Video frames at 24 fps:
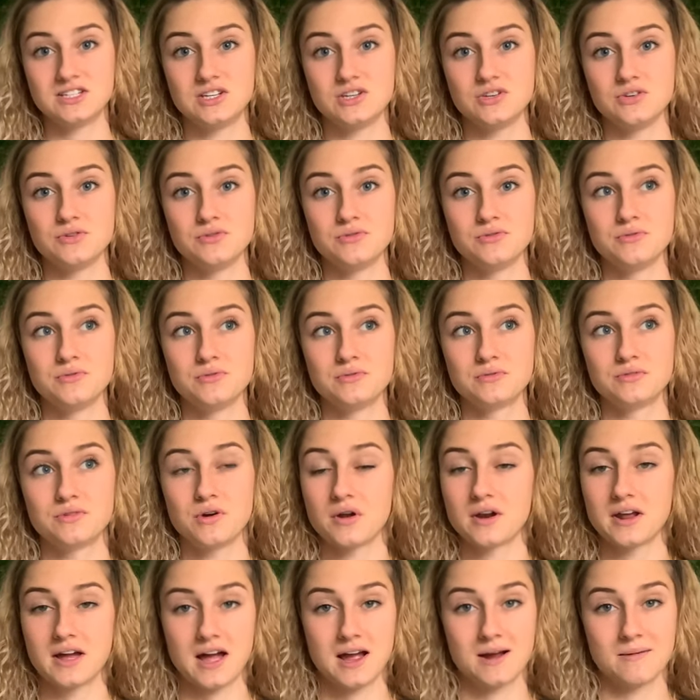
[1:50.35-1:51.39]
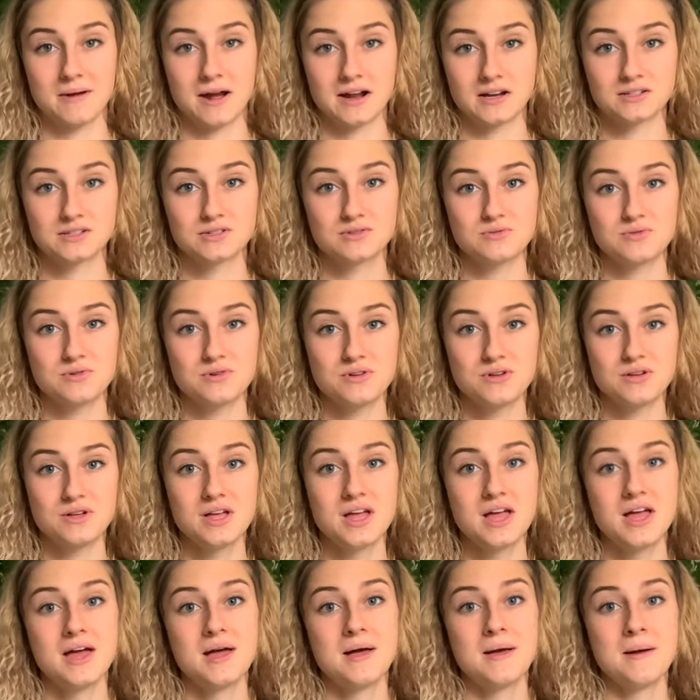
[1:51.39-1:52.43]
to go to chiropractic school,
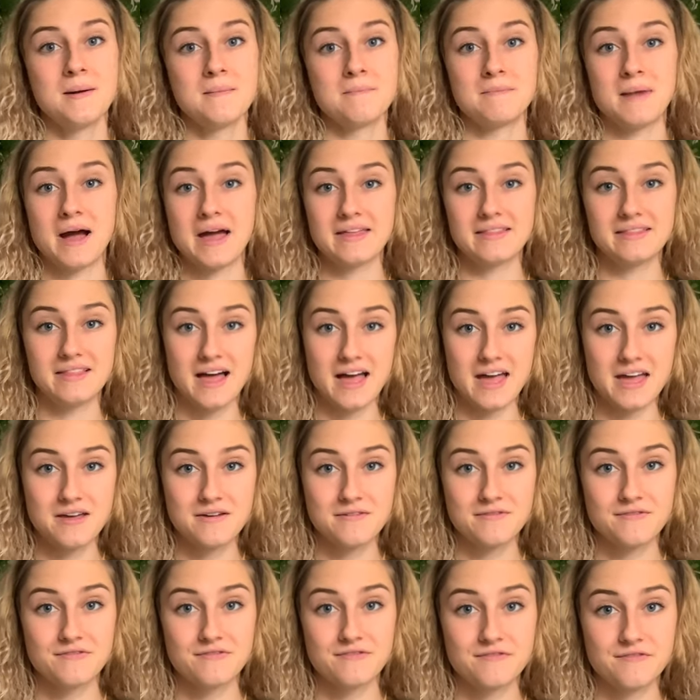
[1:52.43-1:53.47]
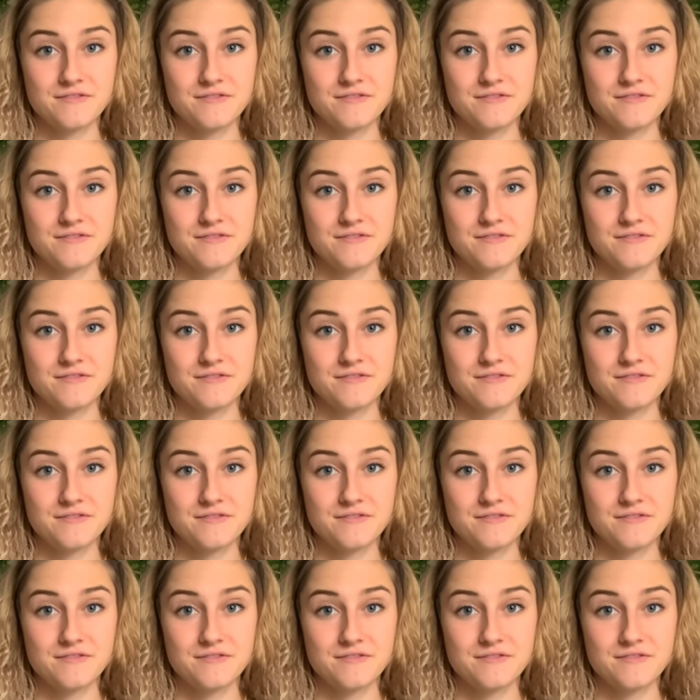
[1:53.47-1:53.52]
my life